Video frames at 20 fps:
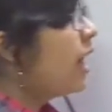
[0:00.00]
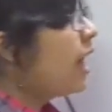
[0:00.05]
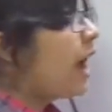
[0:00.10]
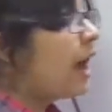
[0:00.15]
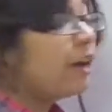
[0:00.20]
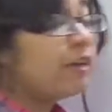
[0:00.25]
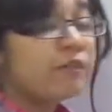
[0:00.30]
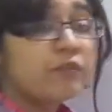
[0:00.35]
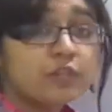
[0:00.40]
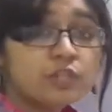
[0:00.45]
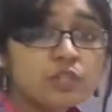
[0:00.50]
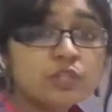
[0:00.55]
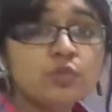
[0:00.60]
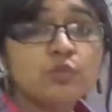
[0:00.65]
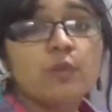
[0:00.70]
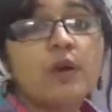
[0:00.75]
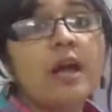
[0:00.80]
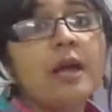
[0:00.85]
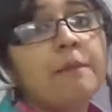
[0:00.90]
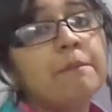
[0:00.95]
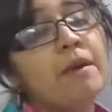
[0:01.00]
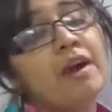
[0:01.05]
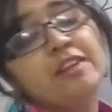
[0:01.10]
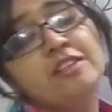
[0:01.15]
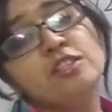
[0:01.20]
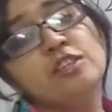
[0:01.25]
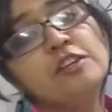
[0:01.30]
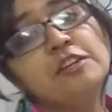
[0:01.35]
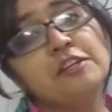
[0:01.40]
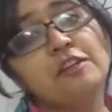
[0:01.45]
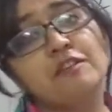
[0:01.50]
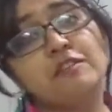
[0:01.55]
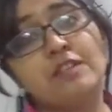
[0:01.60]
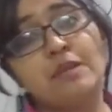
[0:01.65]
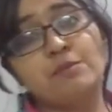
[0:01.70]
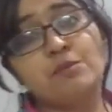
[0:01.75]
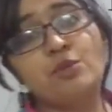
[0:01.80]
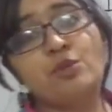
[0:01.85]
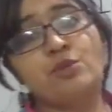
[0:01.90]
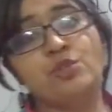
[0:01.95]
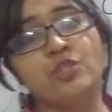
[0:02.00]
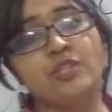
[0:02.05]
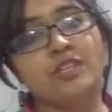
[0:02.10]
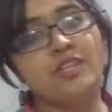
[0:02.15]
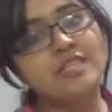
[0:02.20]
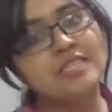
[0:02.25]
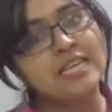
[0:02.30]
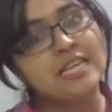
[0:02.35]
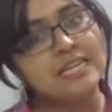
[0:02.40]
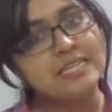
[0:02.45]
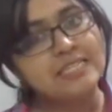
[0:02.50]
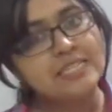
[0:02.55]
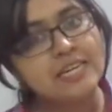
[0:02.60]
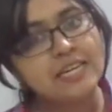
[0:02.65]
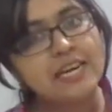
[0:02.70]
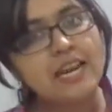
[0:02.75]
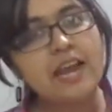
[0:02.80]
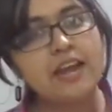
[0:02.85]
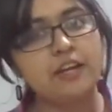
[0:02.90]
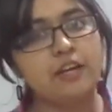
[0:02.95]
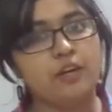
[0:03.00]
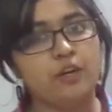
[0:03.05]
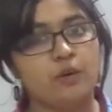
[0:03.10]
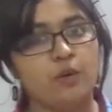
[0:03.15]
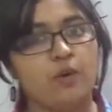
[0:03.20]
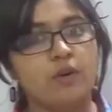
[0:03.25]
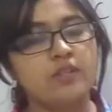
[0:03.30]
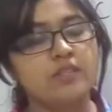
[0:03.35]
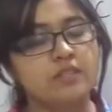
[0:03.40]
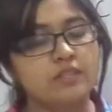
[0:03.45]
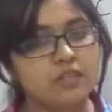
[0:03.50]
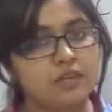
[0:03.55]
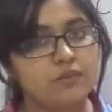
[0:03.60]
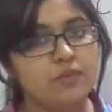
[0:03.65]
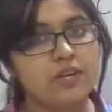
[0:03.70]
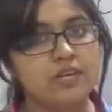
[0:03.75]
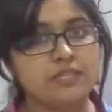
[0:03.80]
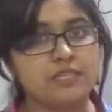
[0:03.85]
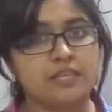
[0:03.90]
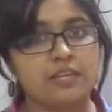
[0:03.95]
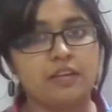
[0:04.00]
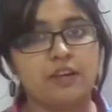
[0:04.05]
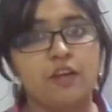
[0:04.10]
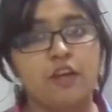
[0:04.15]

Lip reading: and which is why marginal rate of substitution is declining or decreasing.